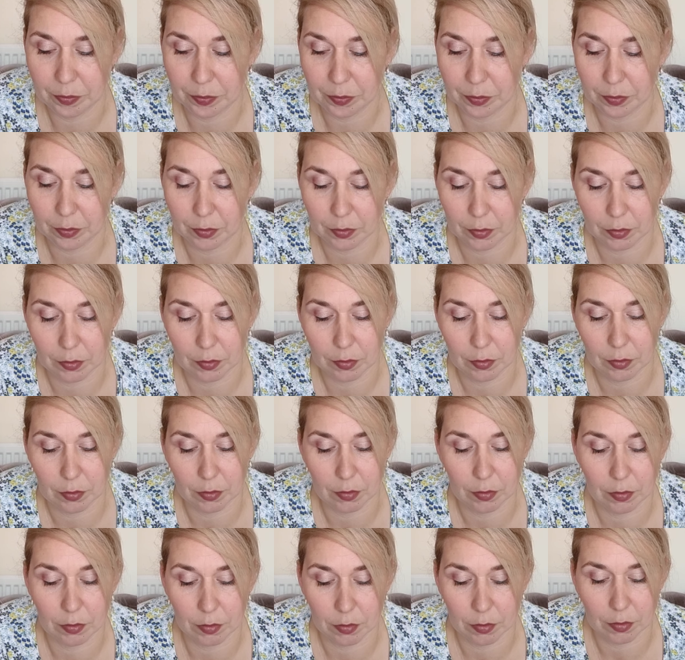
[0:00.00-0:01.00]

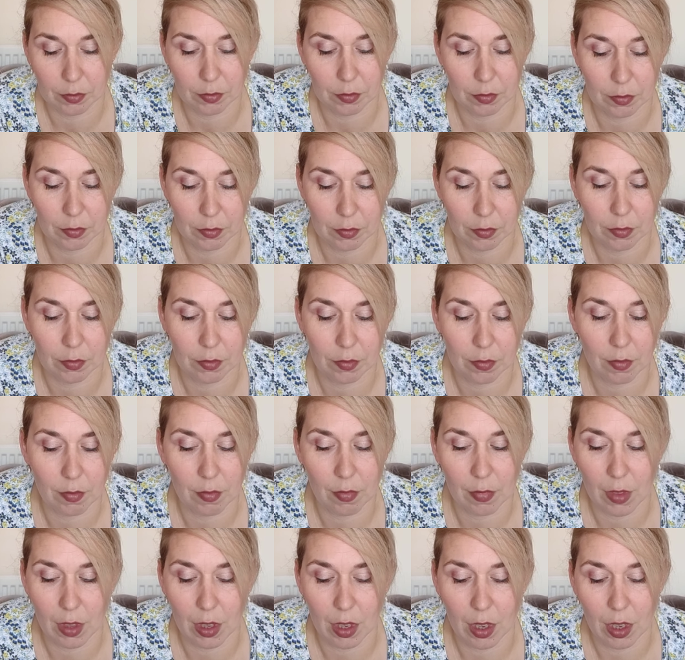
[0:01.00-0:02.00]

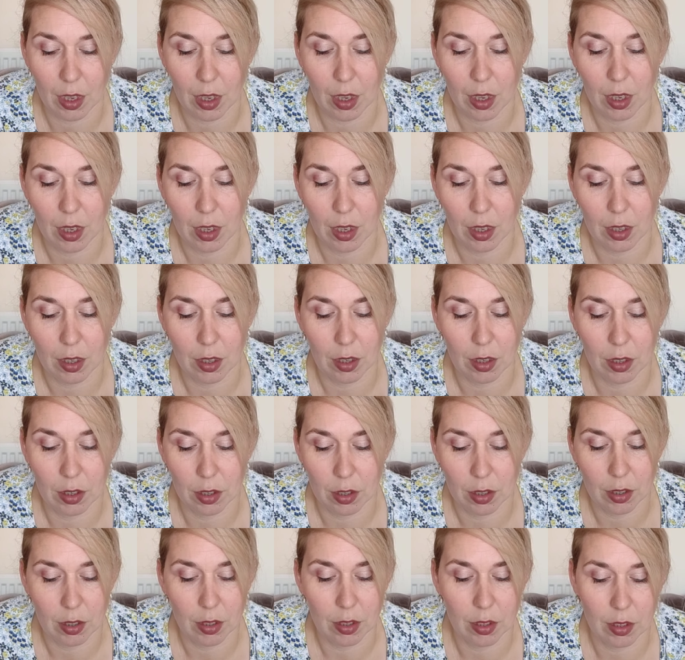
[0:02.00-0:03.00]

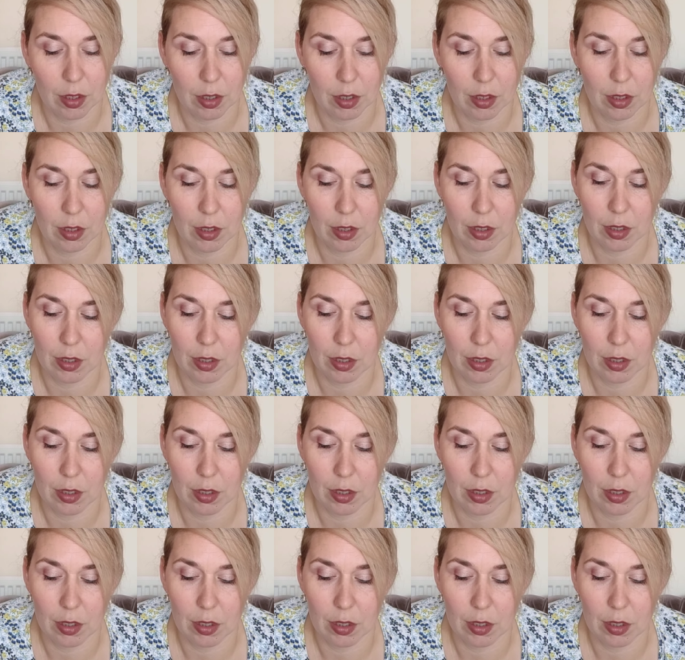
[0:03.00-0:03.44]
Nothing is said.